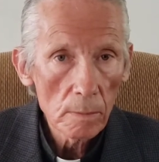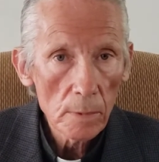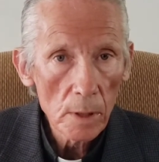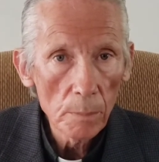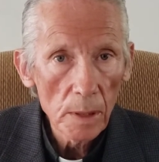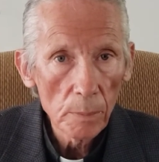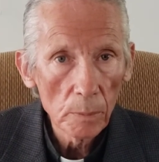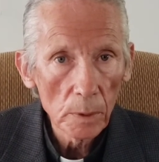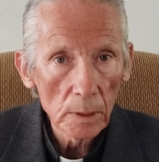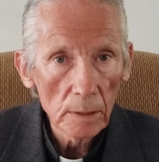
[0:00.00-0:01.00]
some people
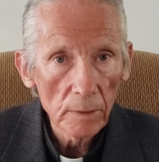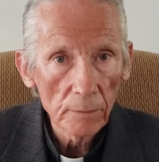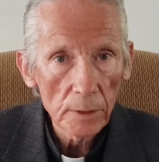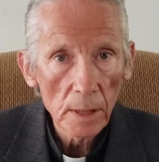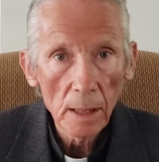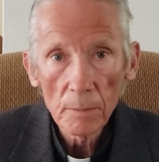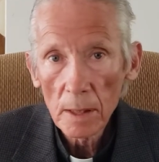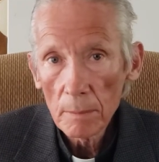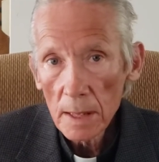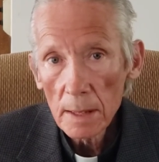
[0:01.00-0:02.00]
believe every time
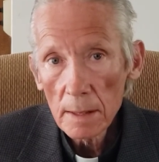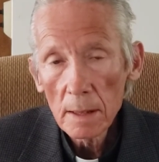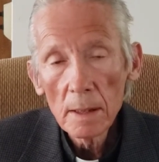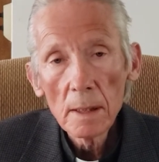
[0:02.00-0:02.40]
they meet,